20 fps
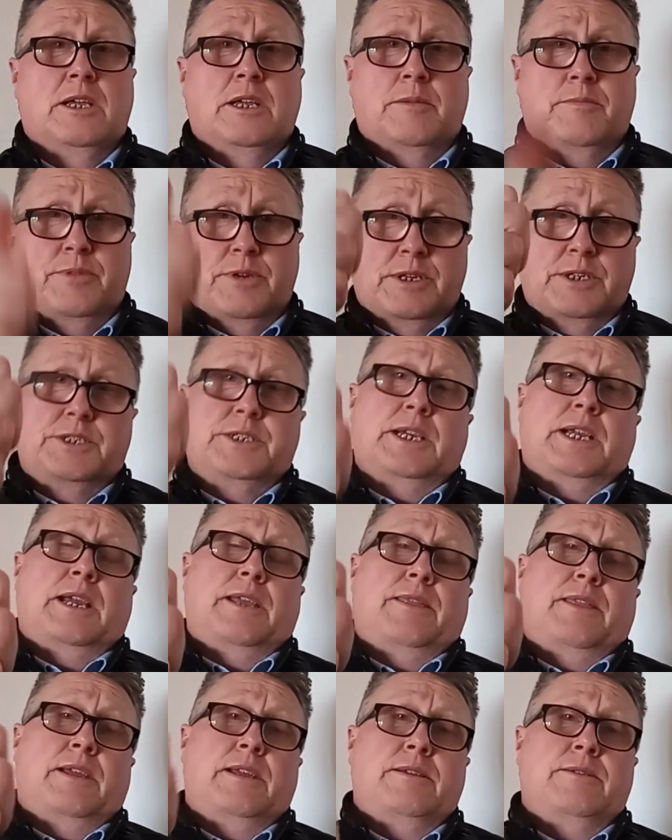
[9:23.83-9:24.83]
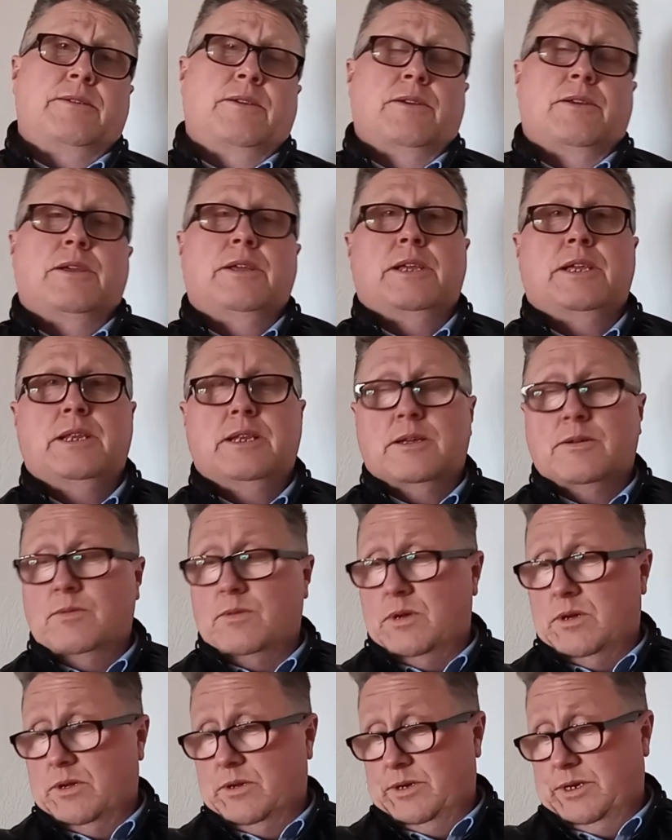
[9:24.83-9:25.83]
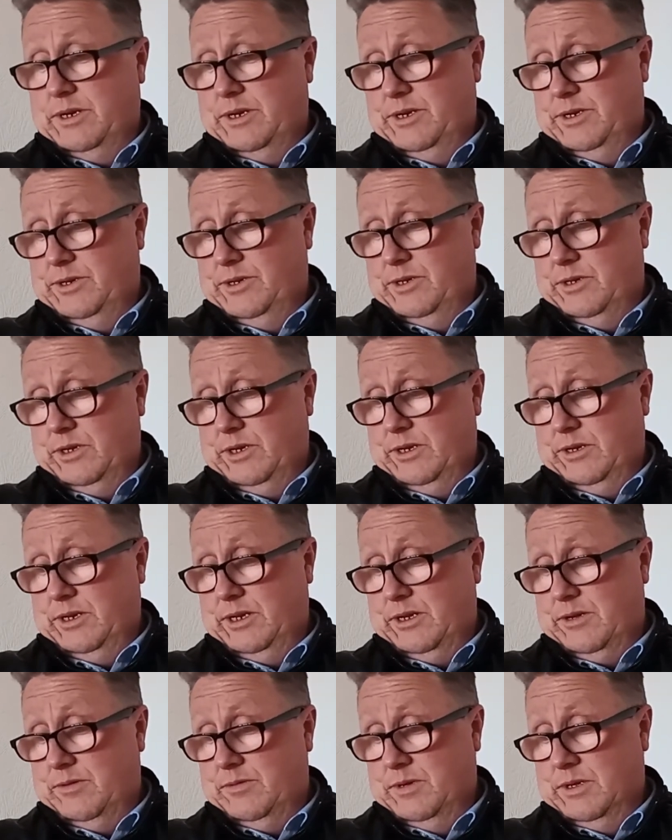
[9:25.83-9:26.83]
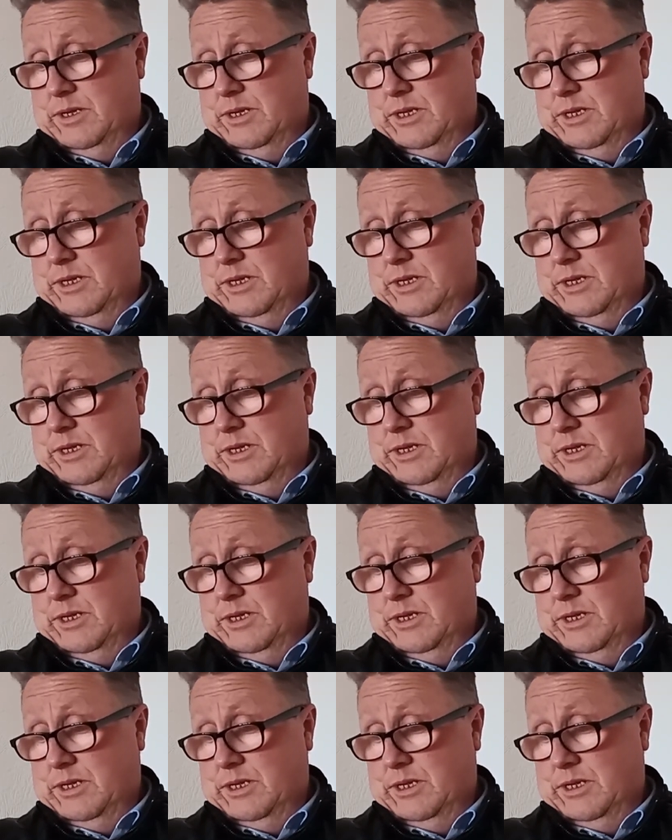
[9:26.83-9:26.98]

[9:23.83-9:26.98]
Appreciate that. You know, you know,